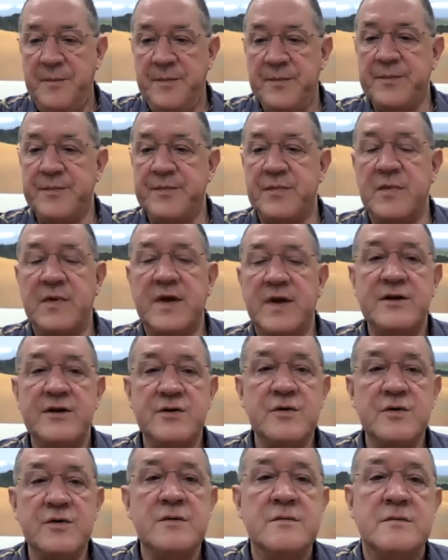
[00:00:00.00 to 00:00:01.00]
they
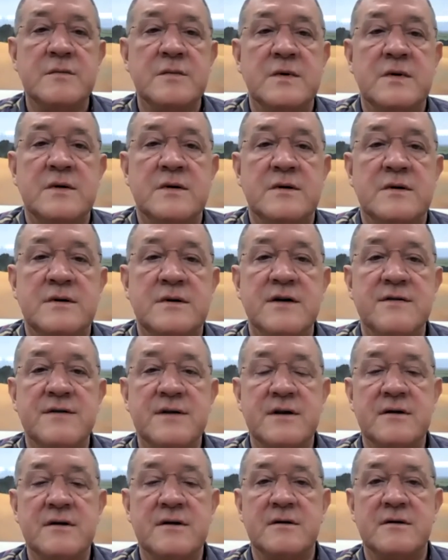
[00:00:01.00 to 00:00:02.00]
do
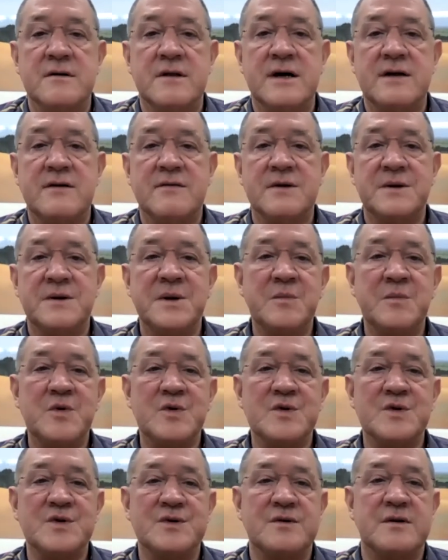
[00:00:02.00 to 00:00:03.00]
nothing like the
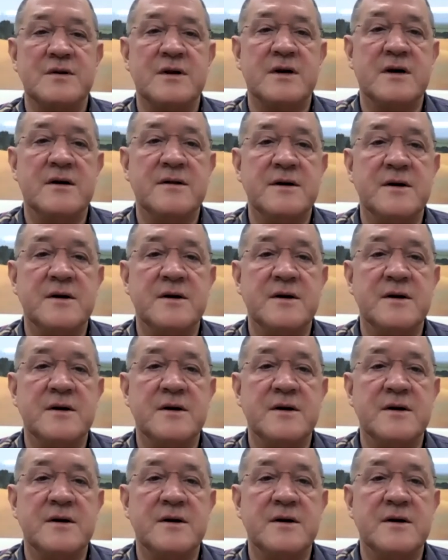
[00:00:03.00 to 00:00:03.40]
numbers uh,